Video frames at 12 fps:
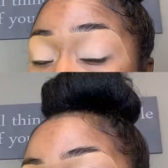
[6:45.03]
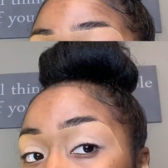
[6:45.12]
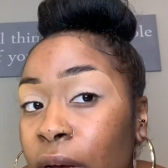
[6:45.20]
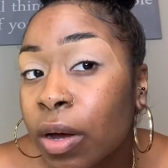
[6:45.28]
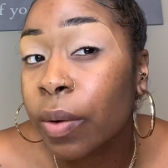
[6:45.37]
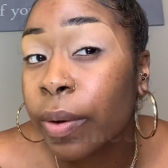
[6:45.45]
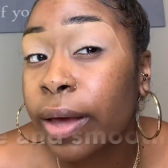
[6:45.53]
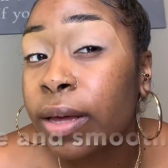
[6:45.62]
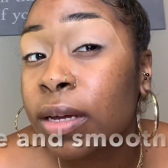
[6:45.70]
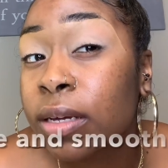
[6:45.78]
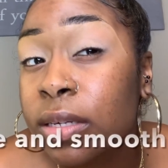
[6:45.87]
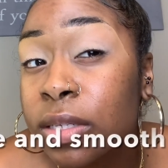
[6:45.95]
Okay,
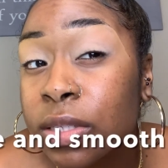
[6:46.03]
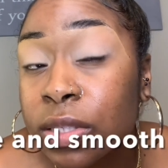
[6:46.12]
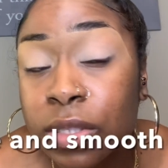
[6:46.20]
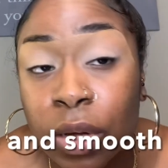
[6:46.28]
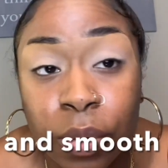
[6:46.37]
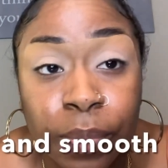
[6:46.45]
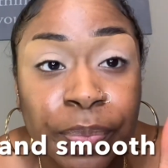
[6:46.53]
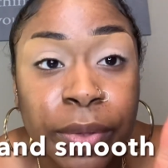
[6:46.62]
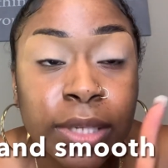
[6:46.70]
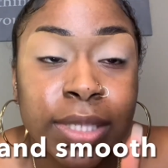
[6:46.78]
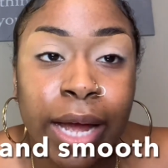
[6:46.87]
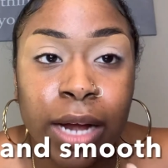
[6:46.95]
so
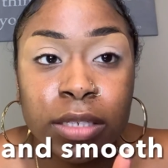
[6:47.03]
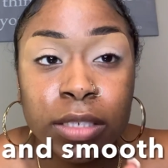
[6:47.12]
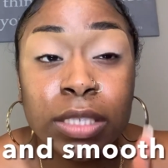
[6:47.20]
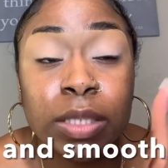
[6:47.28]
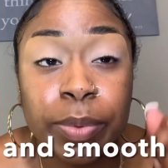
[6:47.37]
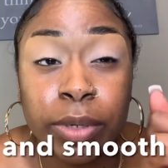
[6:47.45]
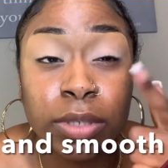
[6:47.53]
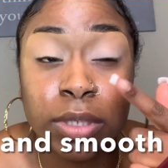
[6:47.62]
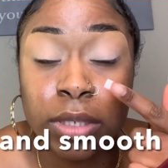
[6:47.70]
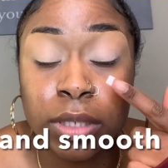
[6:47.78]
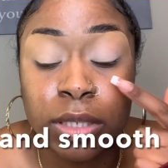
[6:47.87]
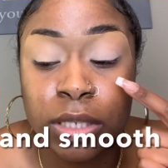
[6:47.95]
it's actually supposed to
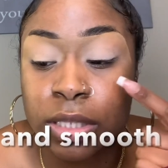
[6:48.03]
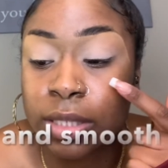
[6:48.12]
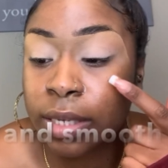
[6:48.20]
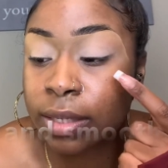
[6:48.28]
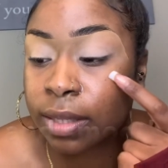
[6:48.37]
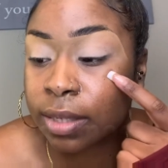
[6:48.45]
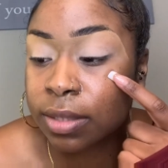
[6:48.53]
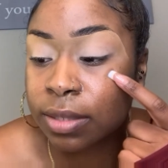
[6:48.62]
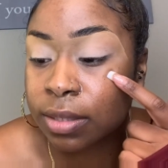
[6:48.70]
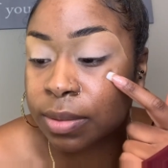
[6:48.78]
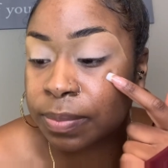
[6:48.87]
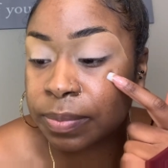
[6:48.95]
look just like this
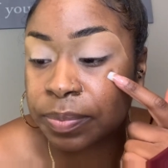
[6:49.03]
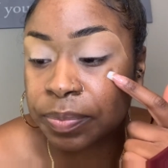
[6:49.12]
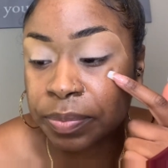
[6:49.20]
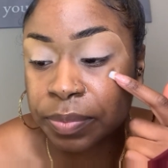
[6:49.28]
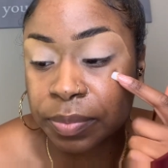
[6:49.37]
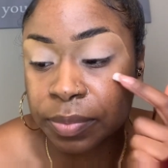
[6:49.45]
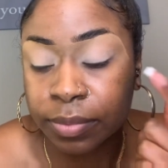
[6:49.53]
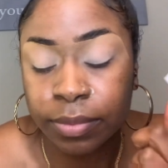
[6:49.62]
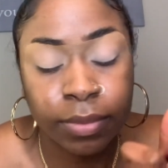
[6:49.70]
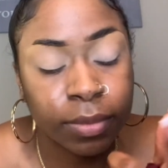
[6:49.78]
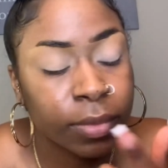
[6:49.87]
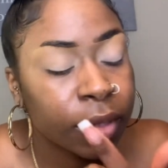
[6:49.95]

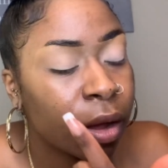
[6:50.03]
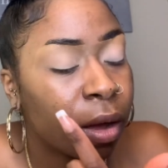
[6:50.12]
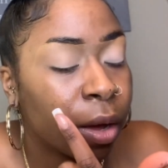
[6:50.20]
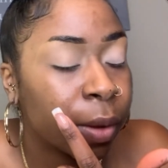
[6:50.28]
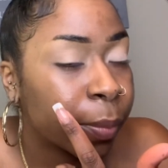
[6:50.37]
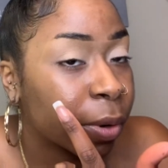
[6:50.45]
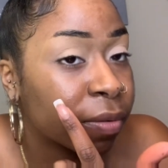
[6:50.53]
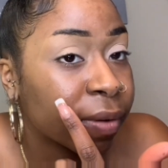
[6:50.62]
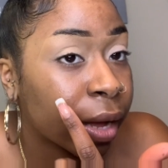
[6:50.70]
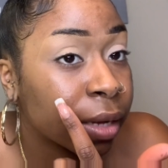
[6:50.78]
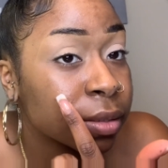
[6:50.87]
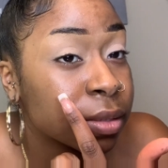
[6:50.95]
on both
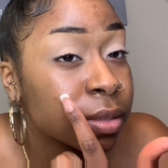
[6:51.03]
eyes.